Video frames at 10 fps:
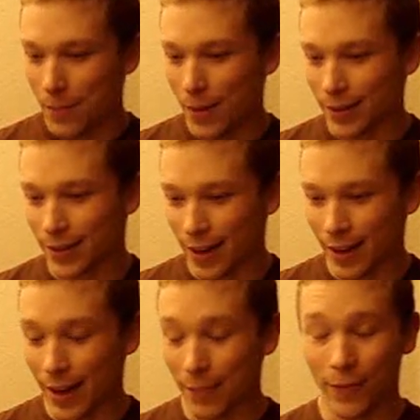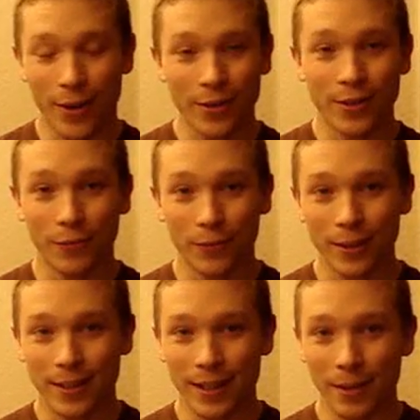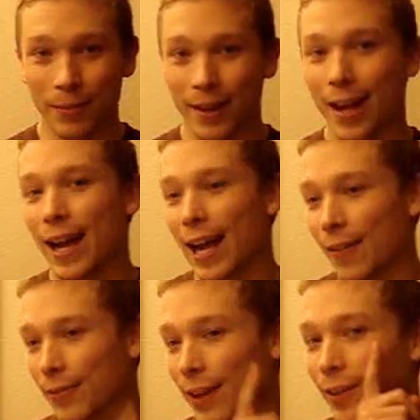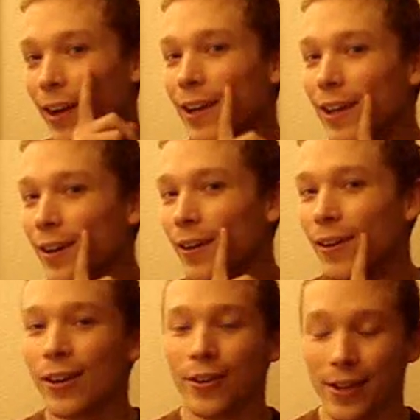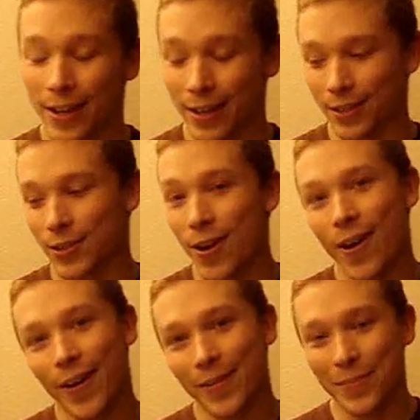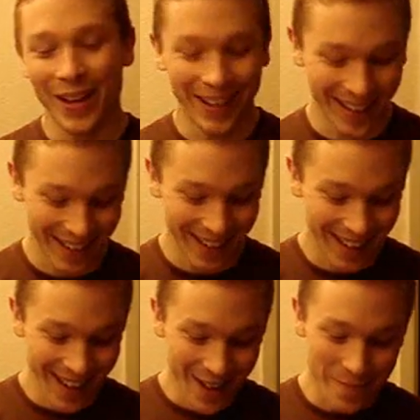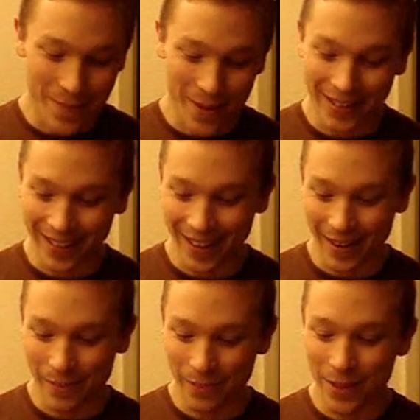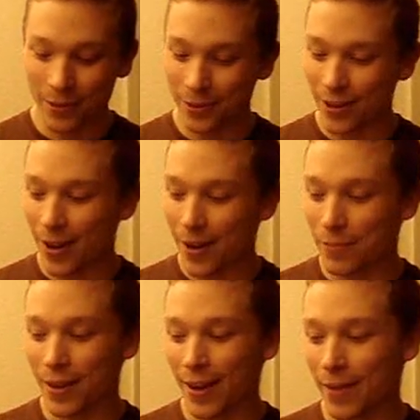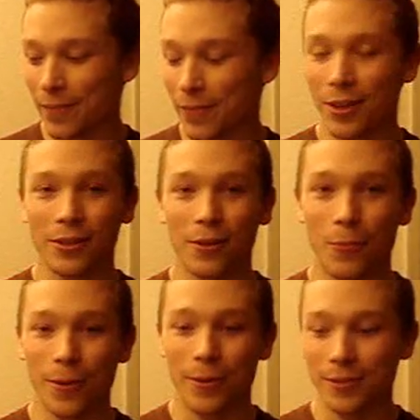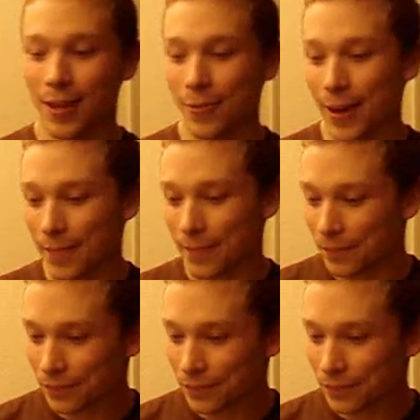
But I mean, if you cut yourself really deep, like I have, like right here, you can get a scar. But these will stop the little wounds anyway.